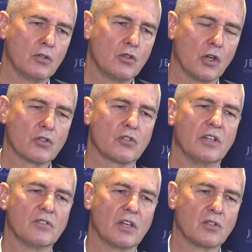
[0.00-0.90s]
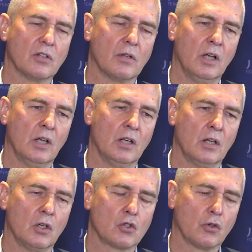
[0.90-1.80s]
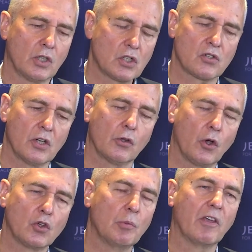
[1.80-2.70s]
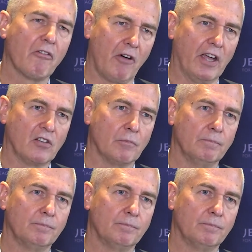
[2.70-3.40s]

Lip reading: just transition. So this is still going to be a fight.